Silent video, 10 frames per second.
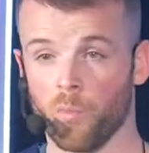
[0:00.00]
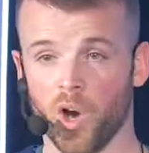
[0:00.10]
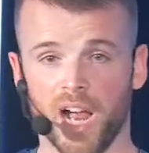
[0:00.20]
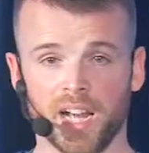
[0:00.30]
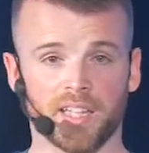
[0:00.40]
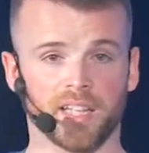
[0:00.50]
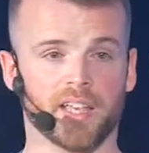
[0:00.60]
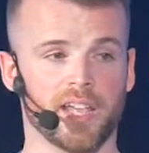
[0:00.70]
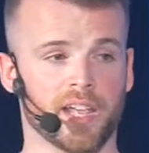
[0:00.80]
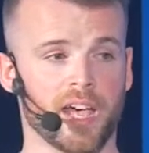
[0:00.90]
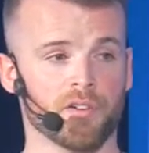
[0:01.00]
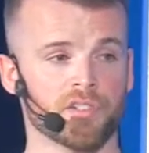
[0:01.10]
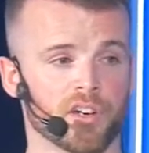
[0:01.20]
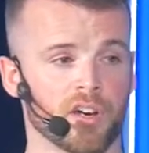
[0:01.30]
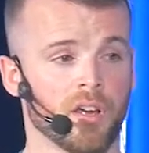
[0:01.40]
where anything they
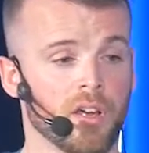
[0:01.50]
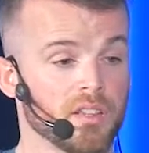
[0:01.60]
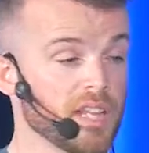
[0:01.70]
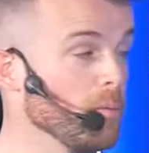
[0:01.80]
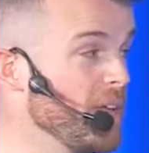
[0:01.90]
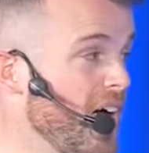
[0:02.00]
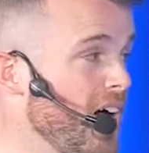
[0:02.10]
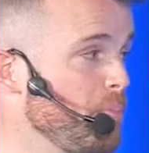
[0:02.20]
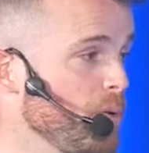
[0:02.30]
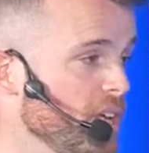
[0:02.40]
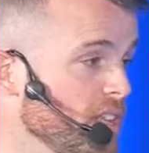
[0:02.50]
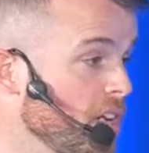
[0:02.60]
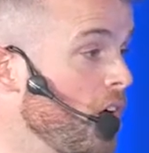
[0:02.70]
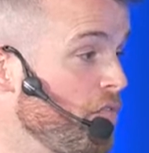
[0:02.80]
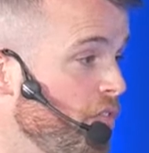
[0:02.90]
encounter they'll be happy with and
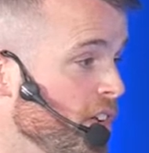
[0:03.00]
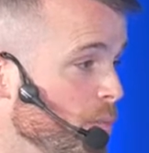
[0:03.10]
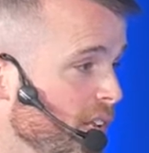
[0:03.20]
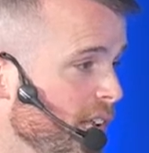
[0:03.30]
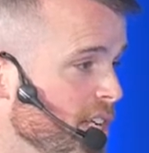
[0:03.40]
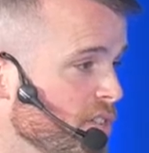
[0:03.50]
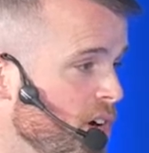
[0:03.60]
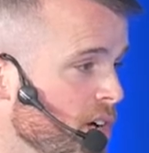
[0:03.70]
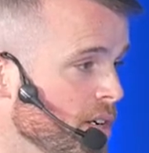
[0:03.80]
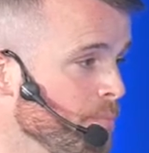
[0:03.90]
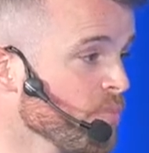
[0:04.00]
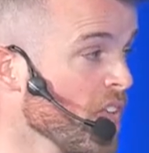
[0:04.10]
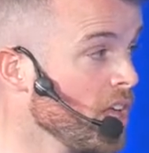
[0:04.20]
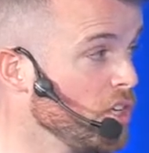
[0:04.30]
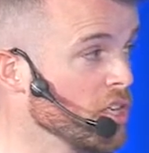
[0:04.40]
confident with later on.
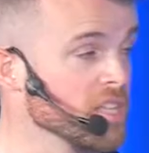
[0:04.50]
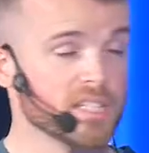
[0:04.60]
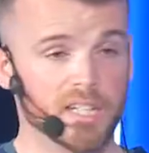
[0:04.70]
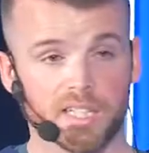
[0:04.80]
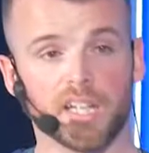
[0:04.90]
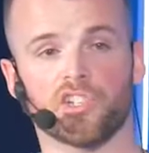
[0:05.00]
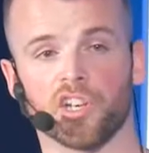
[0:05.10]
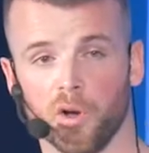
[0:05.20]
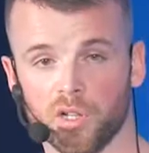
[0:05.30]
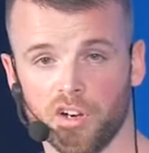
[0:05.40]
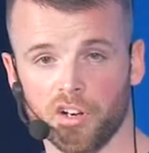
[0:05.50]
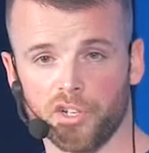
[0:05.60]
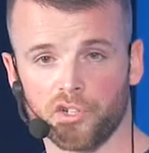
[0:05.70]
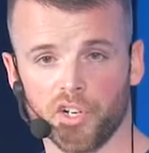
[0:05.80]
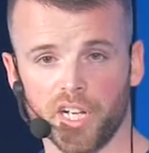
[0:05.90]
You can still teach an old dog
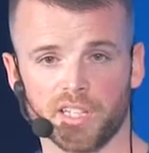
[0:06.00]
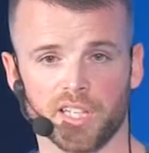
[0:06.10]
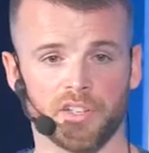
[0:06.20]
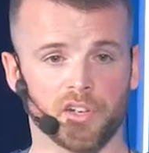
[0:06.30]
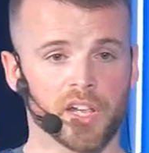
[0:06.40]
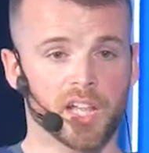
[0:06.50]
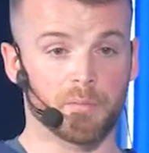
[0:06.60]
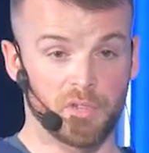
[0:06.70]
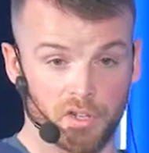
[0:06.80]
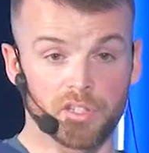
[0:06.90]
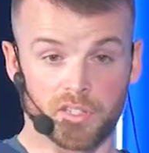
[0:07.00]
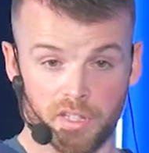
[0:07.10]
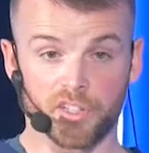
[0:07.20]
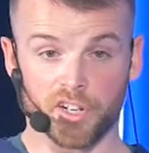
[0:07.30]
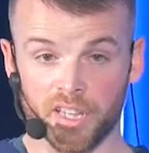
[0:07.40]
new tricks, and you can get them used to
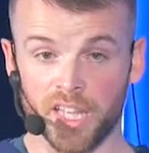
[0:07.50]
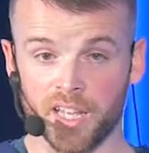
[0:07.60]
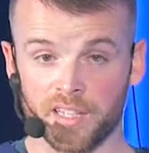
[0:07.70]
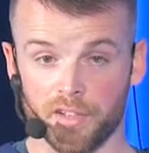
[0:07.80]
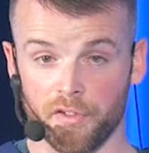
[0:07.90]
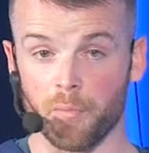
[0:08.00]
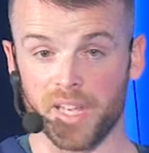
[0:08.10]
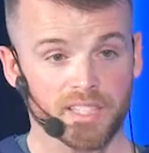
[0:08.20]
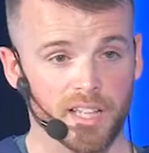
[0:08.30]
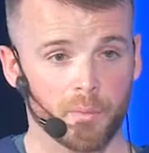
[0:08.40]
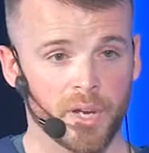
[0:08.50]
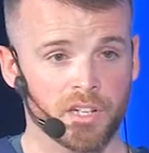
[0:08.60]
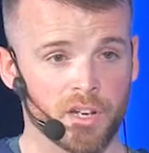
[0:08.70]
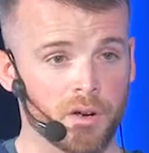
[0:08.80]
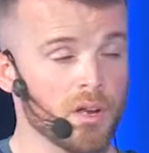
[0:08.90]
certain things. If you miss that
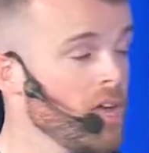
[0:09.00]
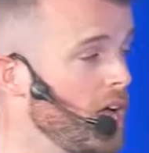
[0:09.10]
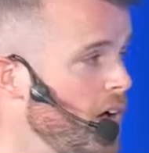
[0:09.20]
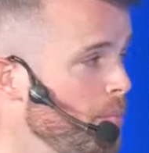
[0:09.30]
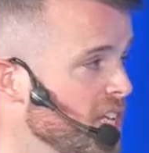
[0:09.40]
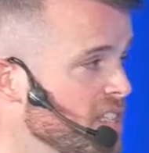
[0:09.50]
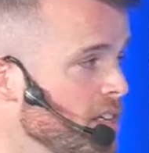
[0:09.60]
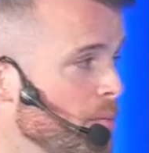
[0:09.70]
window, that's not a